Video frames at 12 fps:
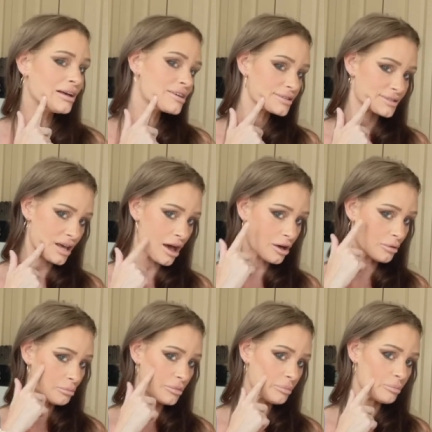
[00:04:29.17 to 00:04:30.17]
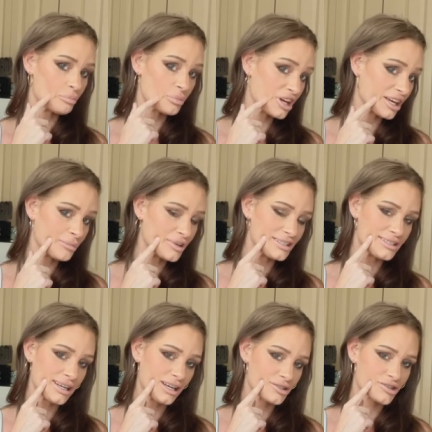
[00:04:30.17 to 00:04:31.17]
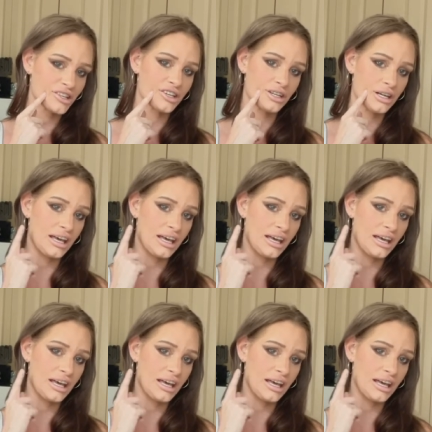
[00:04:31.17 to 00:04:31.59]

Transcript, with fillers: some pigmentation,